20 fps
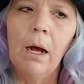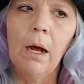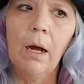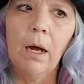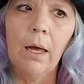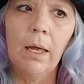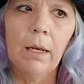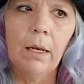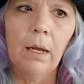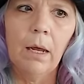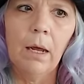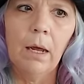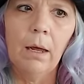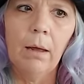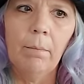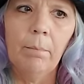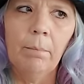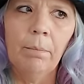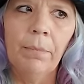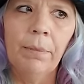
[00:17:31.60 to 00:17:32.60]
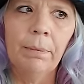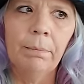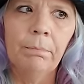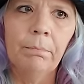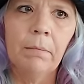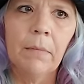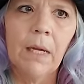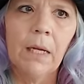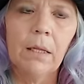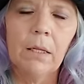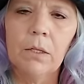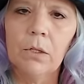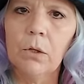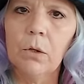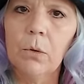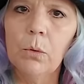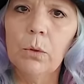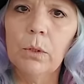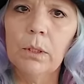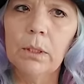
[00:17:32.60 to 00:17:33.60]
on um, the
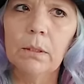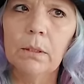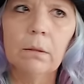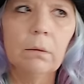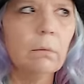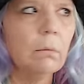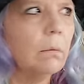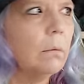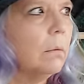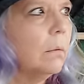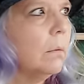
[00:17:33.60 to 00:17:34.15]
school.